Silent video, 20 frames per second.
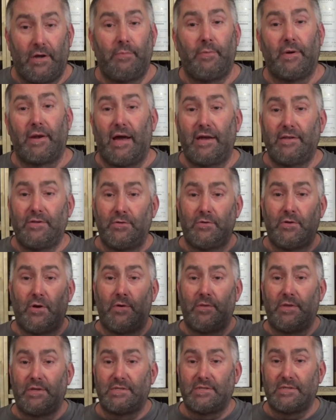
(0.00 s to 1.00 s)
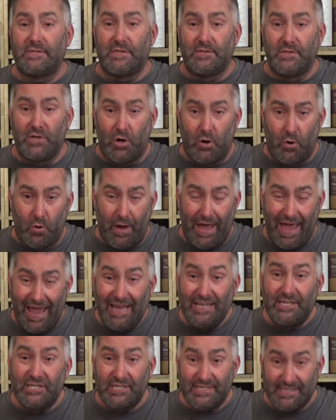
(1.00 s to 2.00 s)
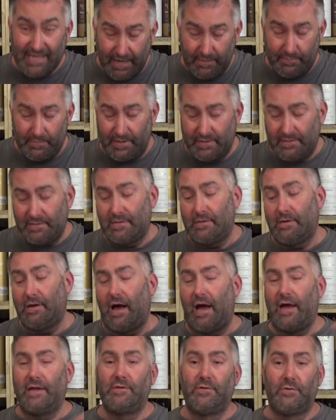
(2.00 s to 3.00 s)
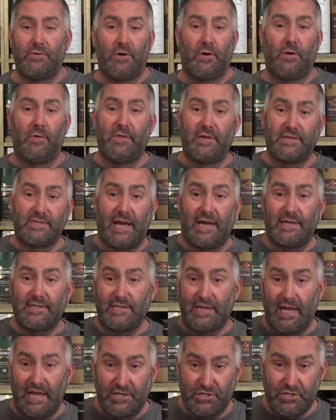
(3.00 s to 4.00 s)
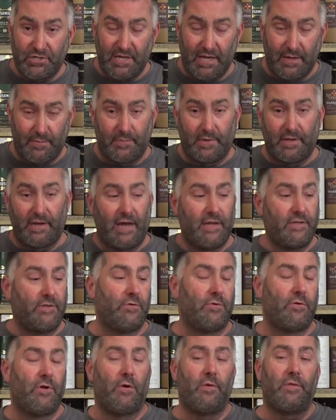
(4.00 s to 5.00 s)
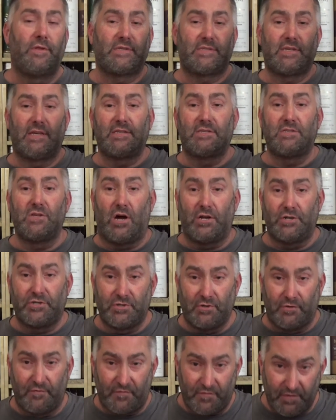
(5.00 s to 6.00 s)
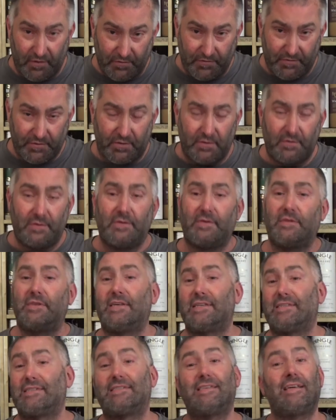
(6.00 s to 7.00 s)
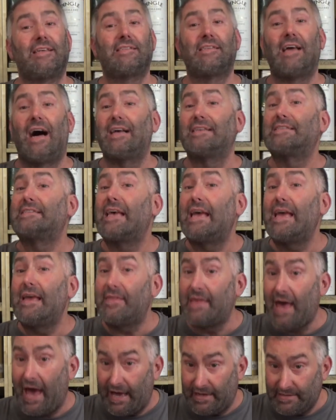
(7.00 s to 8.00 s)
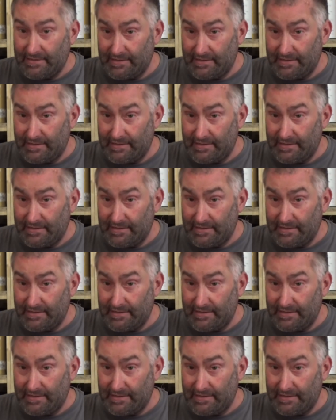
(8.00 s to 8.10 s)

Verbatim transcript: but I do know this is a no age statement. I do know this has an age statement. I do know this says non-chilled filtered. This does not say that.